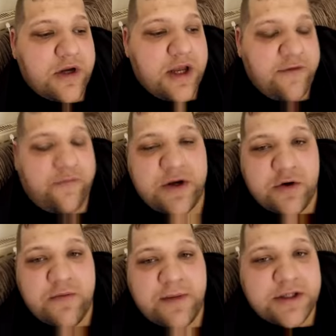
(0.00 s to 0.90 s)
if we
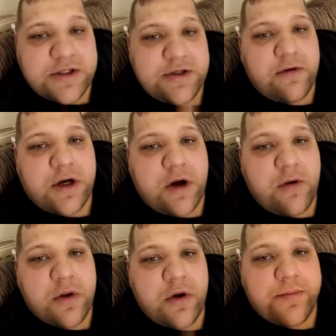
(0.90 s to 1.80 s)
do manage to go a
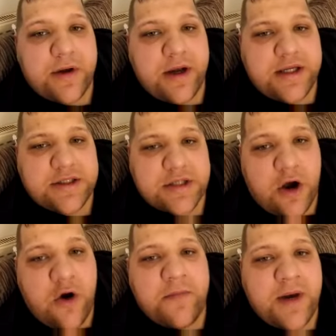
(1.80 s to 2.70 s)
goal up, it's
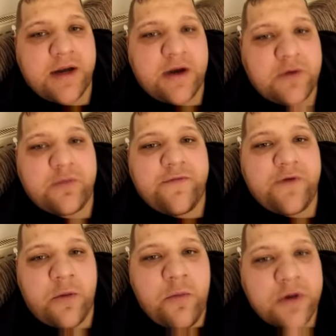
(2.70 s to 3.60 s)
oh my God, we've
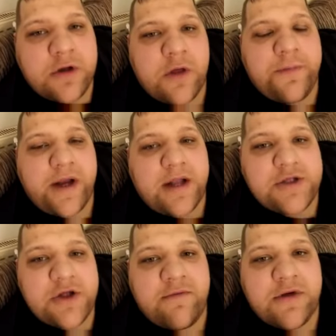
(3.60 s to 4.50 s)
gone 1 0 up
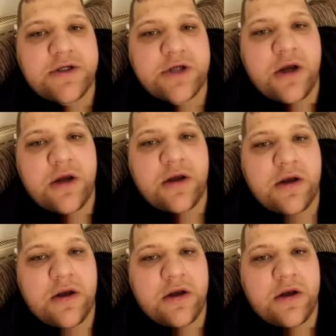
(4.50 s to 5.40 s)
against Norwich
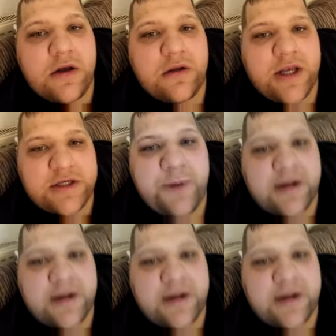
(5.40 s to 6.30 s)
let's
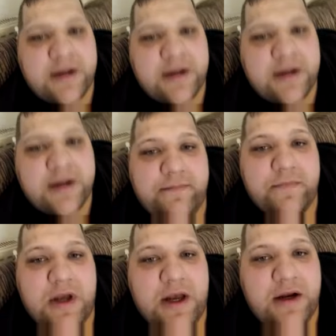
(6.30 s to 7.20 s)
panic.
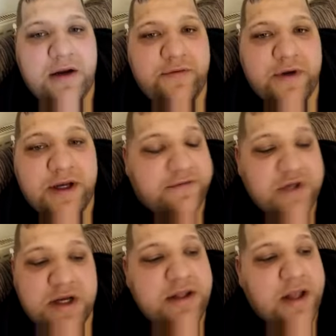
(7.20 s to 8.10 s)
And I think I've
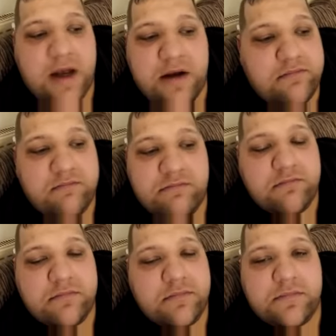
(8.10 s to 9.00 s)
seen that
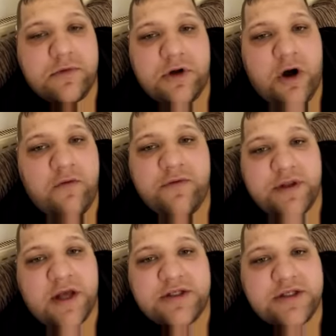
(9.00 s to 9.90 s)
over the
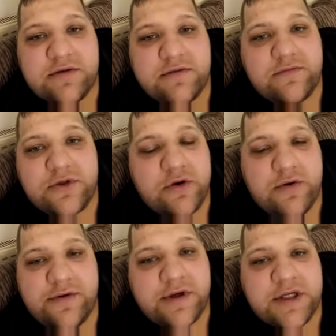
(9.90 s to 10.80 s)
last two or
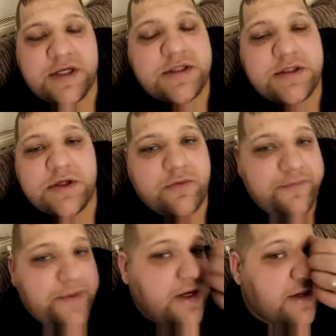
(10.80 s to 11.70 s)
three seasons that
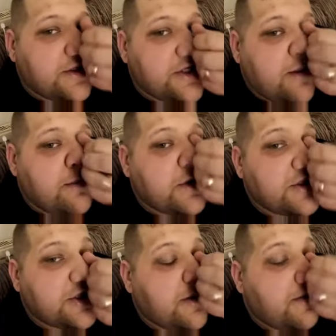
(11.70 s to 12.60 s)
we've been in the
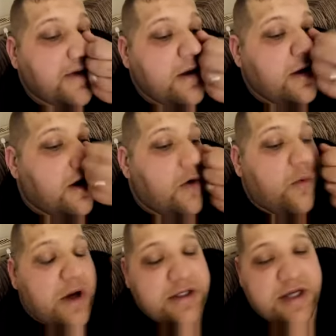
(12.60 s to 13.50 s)
championship.
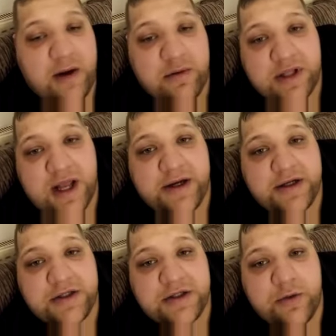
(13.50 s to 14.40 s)
Whereas I would like
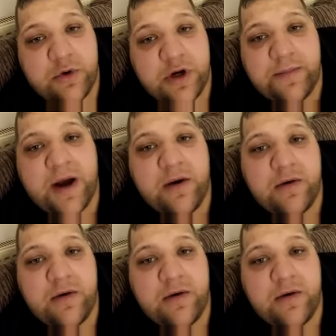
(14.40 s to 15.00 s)
us to worry about